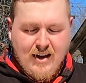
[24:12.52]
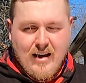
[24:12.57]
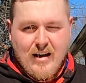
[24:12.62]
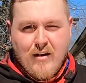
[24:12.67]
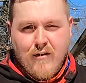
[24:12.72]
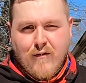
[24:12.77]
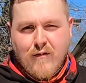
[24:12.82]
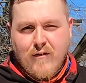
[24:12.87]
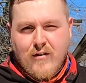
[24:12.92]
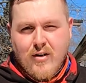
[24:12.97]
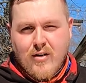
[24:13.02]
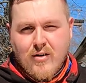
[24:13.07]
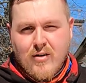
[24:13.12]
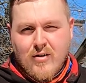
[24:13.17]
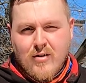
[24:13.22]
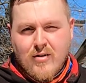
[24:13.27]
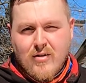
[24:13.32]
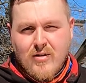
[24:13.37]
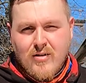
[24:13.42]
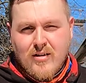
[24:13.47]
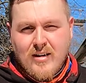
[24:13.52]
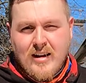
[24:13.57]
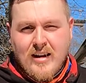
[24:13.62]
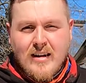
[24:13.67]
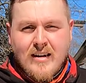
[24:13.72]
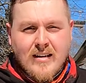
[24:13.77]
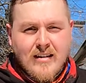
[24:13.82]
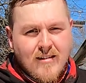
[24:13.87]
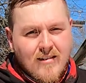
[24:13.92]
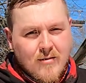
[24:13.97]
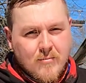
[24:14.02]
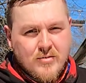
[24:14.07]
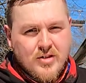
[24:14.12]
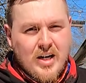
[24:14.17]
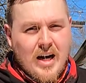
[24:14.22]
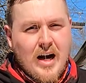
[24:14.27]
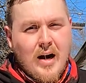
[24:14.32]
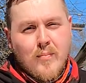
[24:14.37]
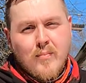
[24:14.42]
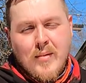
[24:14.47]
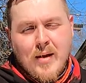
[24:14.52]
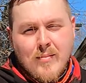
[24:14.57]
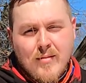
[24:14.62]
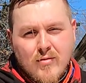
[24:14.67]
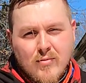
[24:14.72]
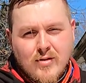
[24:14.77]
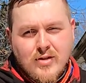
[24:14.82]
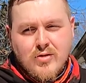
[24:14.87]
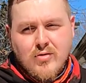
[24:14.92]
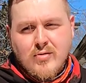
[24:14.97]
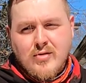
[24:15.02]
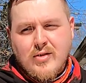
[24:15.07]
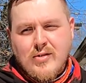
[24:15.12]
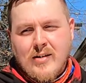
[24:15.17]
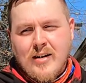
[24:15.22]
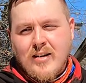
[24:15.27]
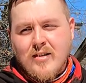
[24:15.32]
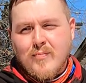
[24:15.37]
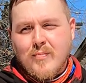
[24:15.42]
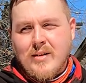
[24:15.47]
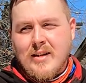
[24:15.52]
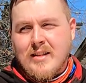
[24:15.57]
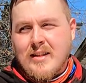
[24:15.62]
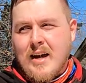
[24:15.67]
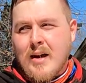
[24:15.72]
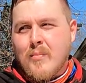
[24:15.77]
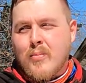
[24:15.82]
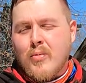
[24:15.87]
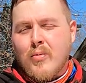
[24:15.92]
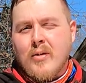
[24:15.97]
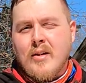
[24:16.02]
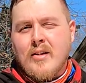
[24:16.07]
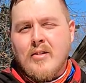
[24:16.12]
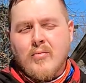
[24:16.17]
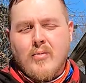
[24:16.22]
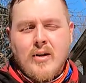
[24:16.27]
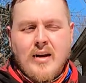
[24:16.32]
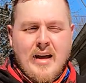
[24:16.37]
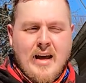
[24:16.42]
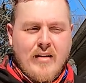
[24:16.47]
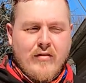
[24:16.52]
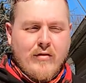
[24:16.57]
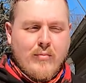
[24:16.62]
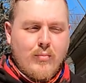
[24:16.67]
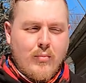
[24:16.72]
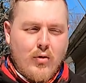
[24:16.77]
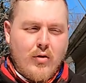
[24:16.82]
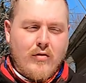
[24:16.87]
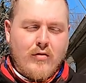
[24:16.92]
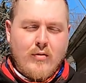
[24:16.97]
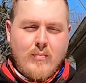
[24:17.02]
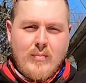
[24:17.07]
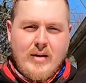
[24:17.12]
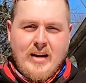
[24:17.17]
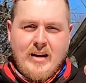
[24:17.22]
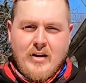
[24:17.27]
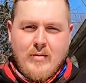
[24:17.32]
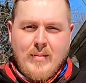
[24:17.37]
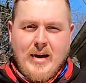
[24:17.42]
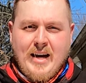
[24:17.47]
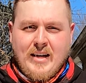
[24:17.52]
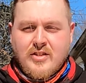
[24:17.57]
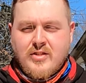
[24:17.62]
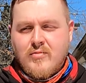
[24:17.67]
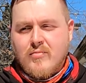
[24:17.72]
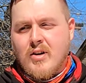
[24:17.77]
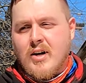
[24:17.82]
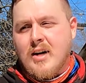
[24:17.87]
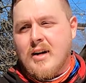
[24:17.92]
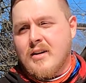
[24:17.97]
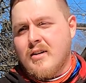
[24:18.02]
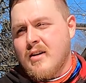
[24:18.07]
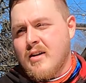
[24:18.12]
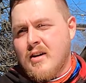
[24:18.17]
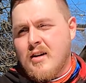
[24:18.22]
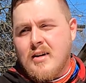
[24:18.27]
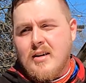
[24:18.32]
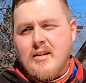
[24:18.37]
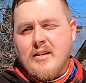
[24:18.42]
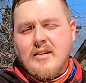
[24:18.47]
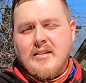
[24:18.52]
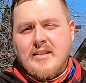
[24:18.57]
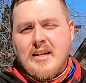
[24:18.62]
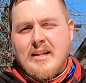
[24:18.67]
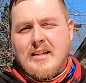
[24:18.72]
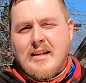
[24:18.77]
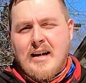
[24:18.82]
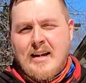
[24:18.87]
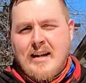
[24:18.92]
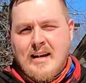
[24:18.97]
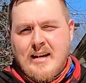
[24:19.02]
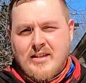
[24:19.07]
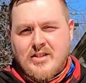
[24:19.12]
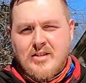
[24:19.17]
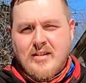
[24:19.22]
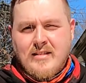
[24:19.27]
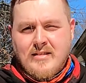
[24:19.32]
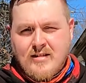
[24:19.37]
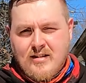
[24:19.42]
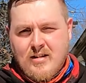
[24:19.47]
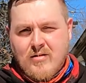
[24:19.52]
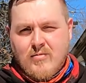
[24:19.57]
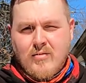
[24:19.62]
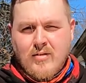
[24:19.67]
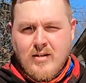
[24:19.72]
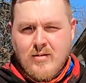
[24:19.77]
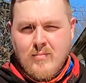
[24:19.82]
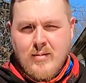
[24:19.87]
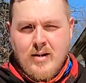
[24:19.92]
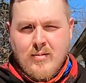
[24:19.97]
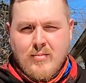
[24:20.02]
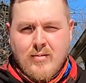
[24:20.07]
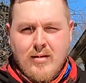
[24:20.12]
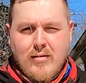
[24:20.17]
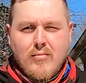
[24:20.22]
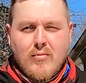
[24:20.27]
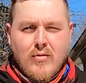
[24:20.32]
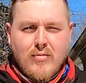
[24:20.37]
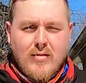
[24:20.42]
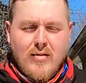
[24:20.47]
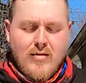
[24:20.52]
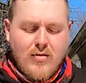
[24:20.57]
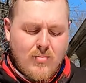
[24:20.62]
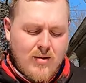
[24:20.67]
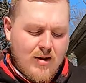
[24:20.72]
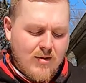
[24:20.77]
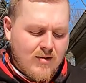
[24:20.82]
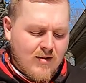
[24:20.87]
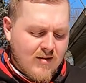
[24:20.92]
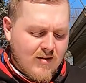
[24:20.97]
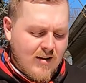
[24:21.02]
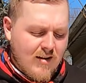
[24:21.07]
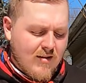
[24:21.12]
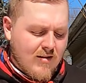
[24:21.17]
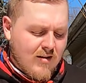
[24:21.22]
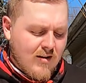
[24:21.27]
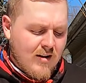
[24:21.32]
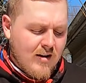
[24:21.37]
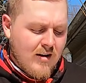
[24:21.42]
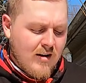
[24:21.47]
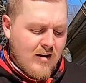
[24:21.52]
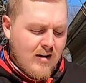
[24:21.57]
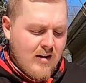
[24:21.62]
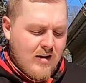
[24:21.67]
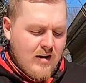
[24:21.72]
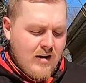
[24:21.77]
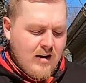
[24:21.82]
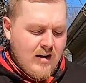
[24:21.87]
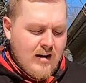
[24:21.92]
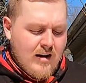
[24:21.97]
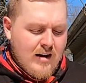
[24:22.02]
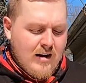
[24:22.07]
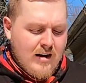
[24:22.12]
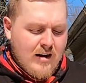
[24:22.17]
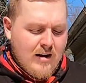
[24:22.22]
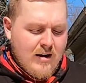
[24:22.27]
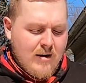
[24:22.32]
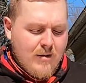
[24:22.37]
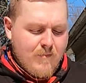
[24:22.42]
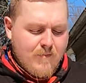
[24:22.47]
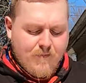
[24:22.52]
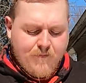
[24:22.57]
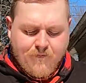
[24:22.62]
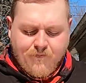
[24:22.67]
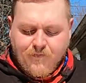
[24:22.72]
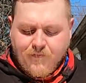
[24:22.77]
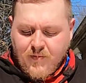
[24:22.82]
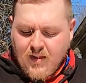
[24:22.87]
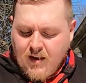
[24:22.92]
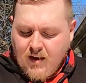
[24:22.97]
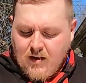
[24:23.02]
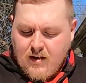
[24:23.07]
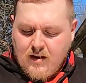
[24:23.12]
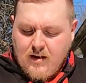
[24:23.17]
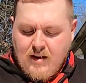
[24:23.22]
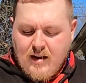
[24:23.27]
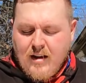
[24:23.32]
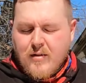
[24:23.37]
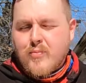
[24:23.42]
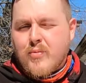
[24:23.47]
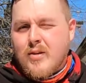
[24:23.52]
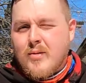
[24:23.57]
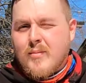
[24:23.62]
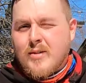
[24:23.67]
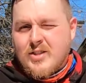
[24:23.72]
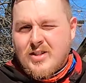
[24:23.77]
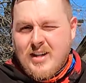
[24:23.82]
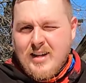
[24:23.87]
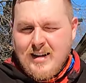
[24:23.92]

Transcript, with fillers: if you're getting into some chop, maybe switch to a two ounce, but at that point you want to have a more of a medium action rod because that light action isn't going to really be able to throw the two ounces easily. Um, that's pretty much